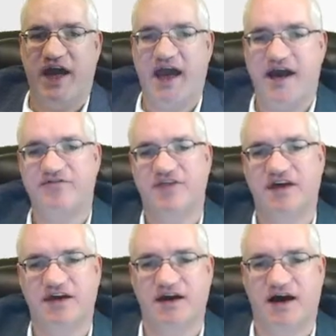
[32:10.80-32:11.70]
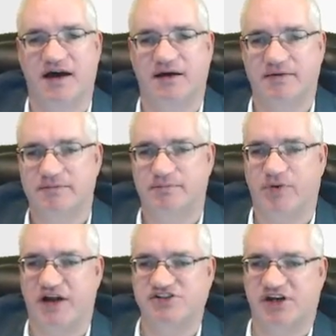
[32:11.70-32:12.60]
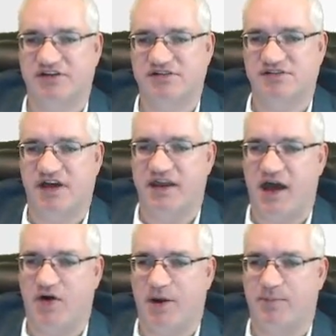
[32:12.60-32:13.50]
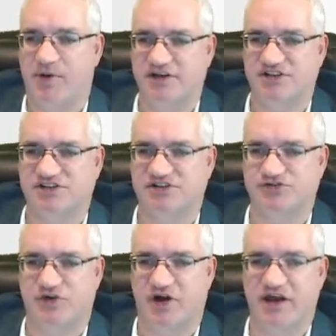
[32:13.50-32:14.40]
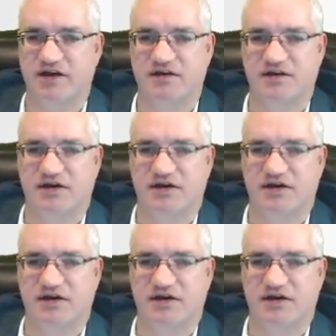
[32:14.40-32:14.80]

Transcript: if we have the project, and now our project is running,